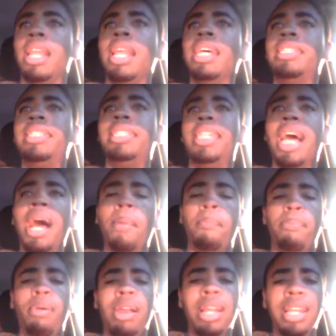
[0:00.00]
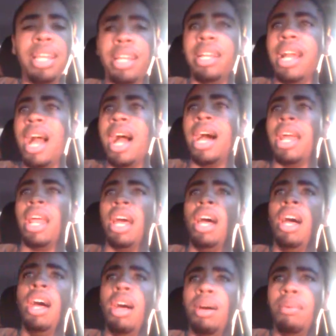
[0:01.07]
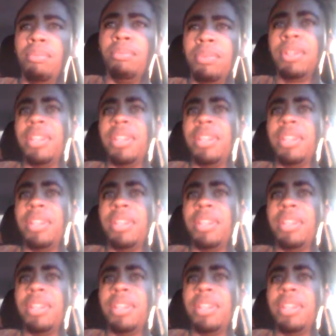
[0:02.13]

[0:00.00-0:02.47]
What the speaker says: let's stop breaking God up